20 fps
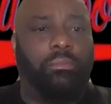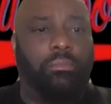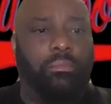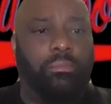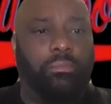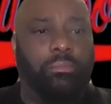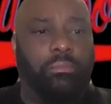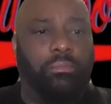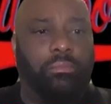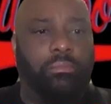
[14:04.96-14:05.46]

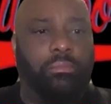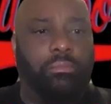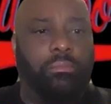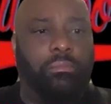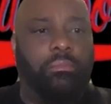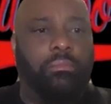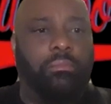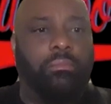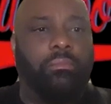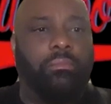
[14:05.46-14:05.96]

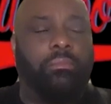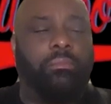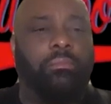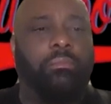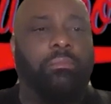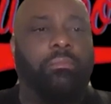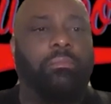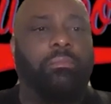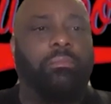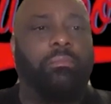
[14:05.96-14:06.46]

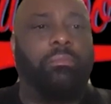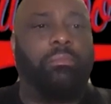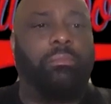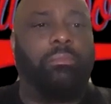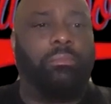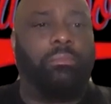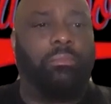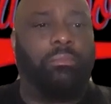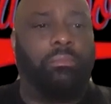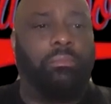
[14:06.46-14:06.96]

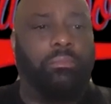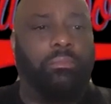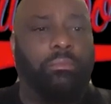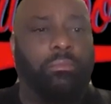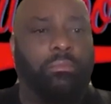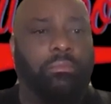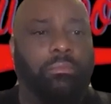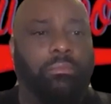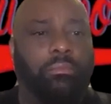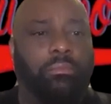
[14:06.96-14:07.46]

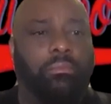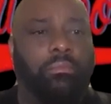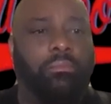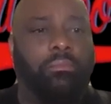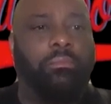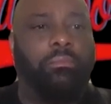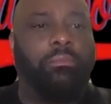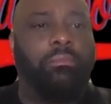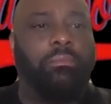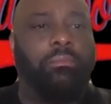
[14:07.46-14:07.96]

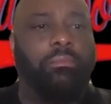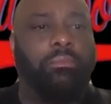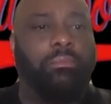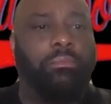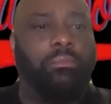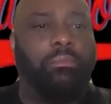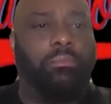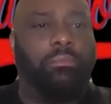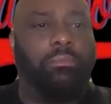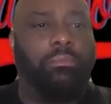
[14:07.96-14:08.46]

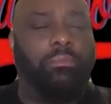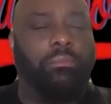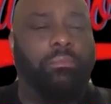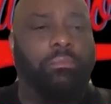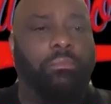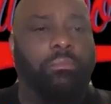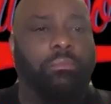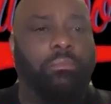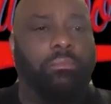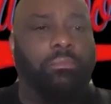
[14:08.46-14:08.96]

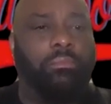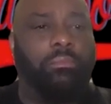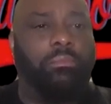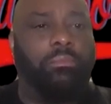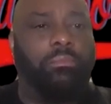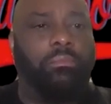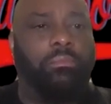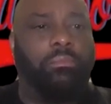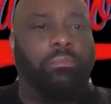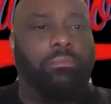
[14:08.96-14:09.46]

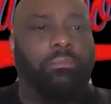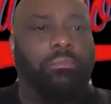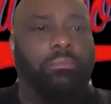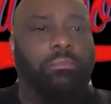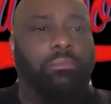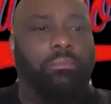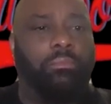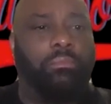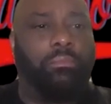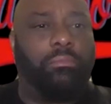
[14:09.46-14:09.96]

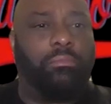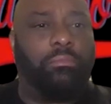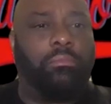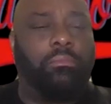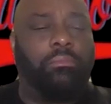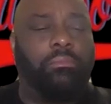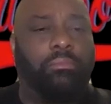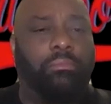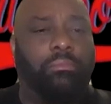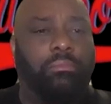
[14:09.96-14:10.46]

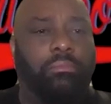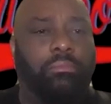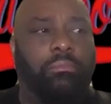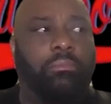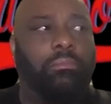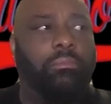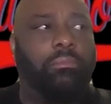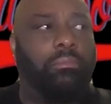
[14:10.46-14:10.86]
The person shown says nothing.